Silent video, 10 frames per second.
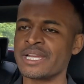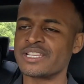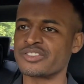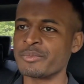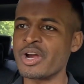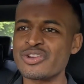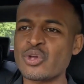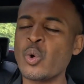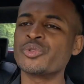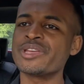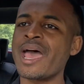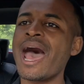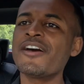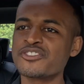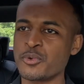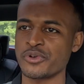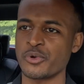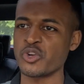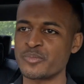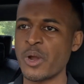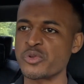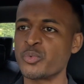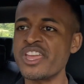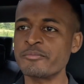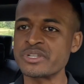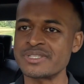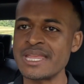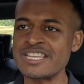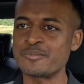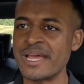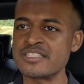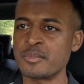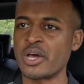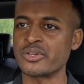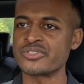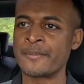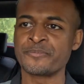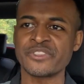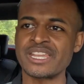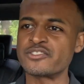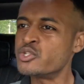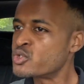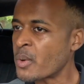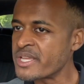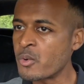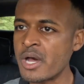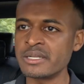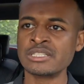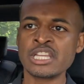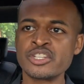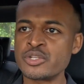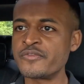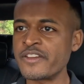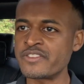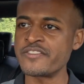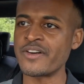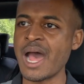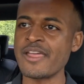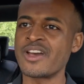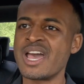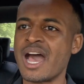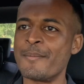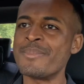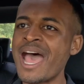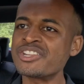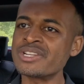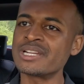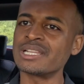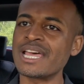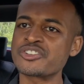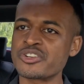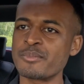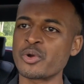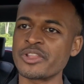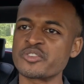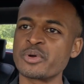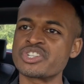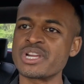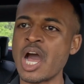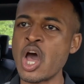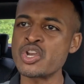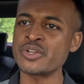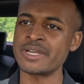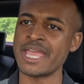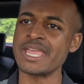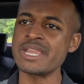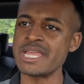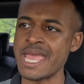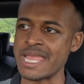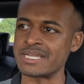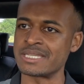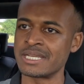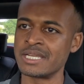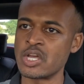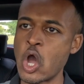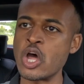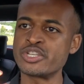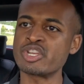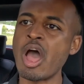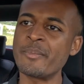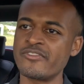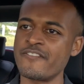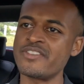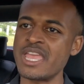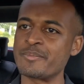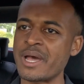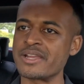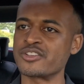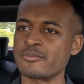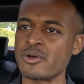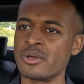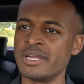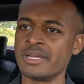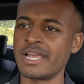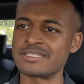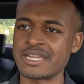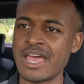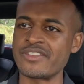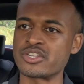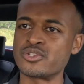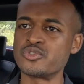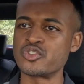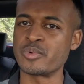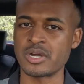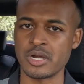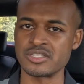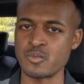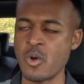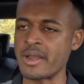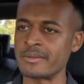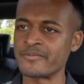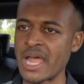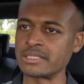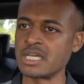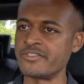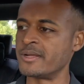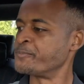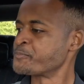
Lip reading: Some cars only have 200 horsepower. We have Mercedes-Benz models that have 221, 255. Imagine an electric motor that's pushing 188 on top of a V8 biturbo. It's like having two supercars in one. I love it.